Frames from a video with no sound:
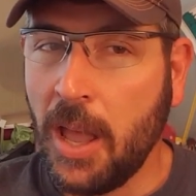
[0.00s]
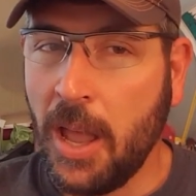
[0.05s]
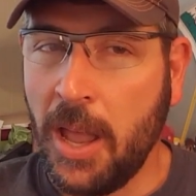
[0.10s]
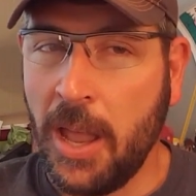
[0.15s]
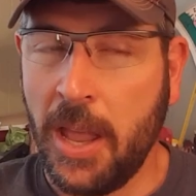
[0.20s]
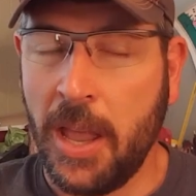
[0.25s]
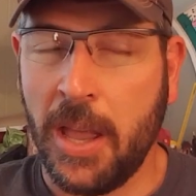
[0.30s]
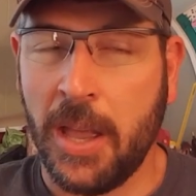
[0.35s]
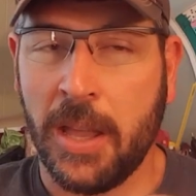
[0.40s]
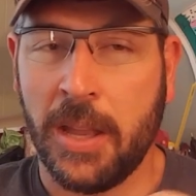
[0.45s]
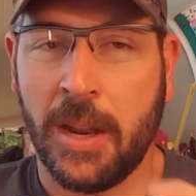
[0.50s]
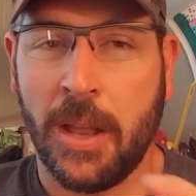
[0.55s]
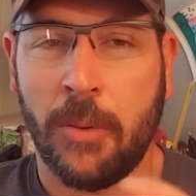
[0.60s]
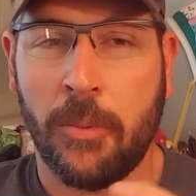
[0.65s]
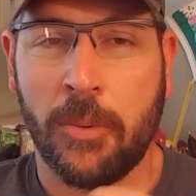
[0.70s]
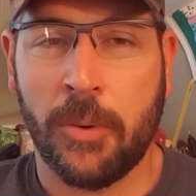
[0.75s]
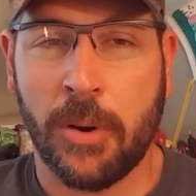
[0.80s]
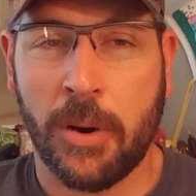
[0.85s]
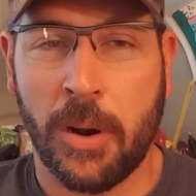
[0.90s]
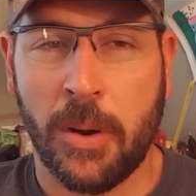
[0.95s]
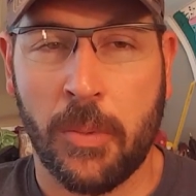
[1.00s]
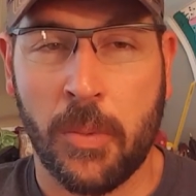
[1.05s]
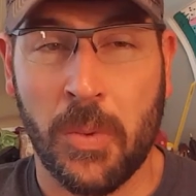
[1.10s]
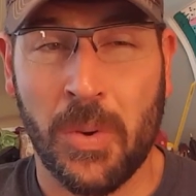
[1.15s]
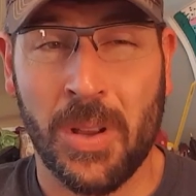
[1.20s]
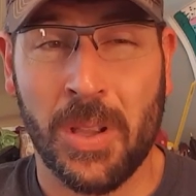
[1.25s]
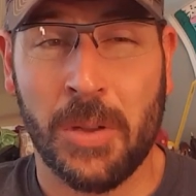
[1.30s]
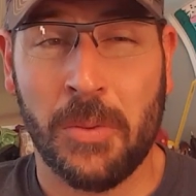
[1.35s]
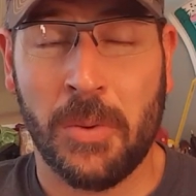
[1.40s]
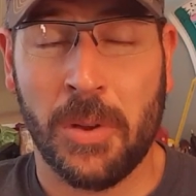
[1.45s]
And what I
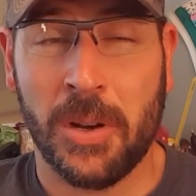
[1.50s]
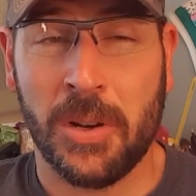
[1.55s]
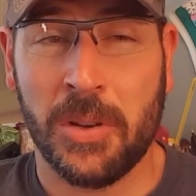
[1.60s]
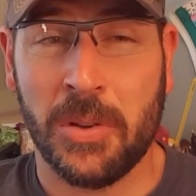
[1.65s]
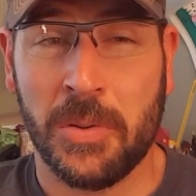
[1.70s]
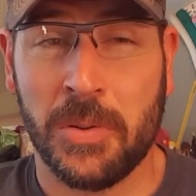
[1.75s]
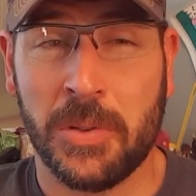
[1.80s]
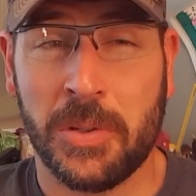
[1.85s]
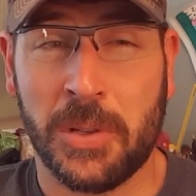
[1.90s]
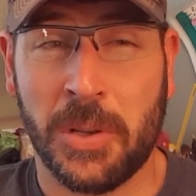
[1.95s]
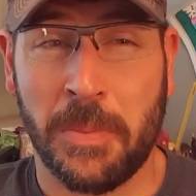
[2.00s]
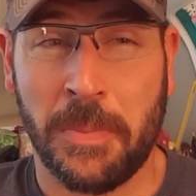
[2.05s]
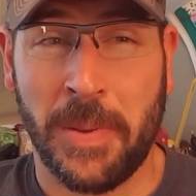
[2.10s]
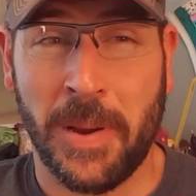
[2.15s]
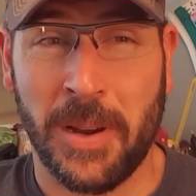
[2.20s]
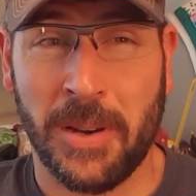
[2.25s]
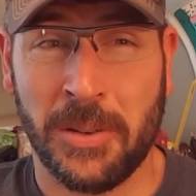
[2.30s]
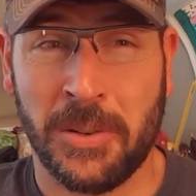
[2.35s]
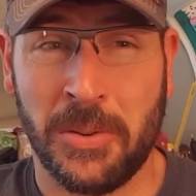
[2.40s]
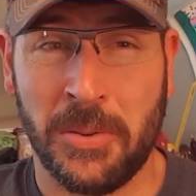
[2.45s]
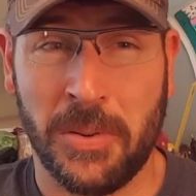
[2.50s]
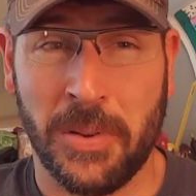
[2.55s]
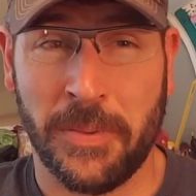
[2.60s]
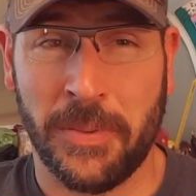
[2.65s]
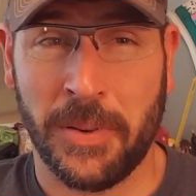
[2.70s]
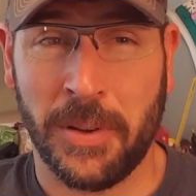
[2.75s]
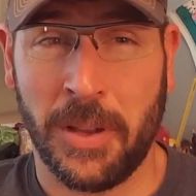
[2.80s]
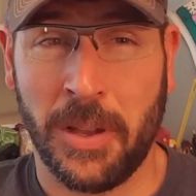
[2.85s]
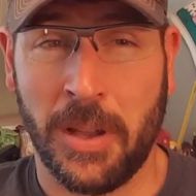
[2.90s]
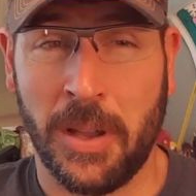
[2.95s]
really want to do is to compare 2
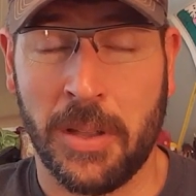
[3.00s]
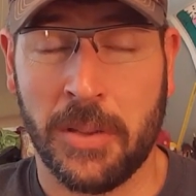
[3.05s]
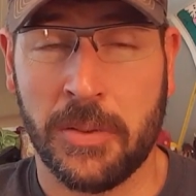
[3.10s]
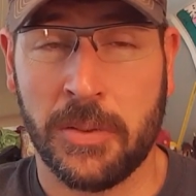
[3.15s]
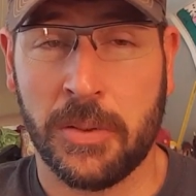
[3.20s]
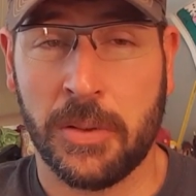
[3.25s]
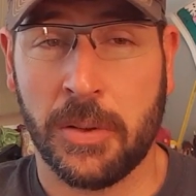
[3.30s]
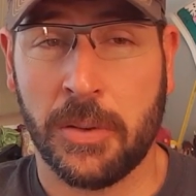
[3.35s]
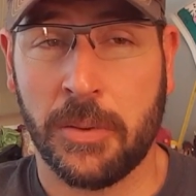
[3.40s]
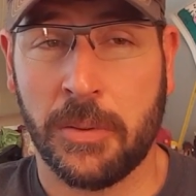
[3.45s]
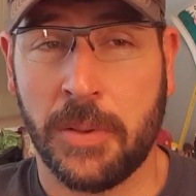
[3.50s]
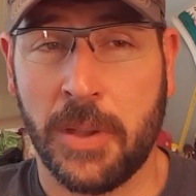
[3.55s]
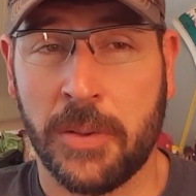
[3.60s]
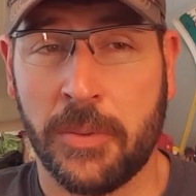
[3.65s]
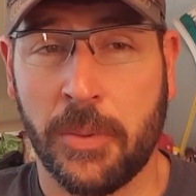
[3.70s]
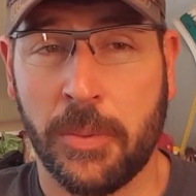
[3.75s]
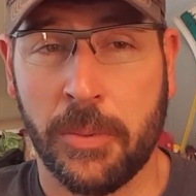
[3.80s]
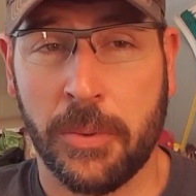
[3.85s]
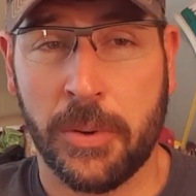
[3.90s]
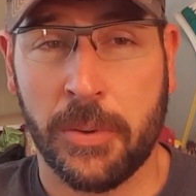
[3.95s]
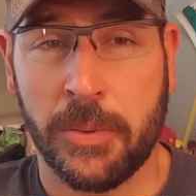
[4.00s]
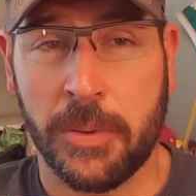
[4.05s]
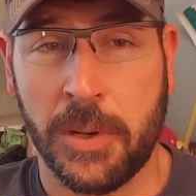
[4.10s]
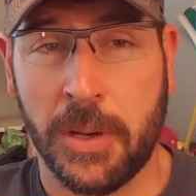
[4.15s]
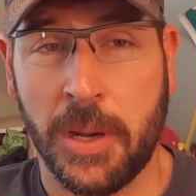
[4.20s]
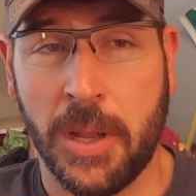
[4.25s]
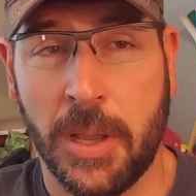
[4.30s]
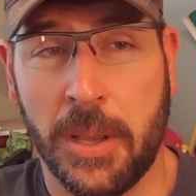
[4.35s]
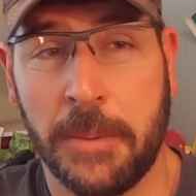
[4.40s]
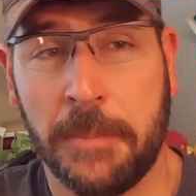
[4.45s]
different guns. So that's what we're doing
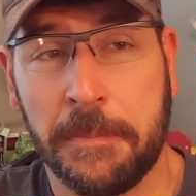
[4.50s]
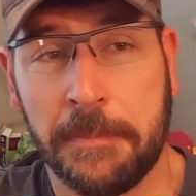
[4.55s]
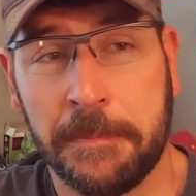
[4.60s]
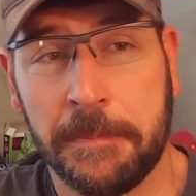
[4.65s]
today.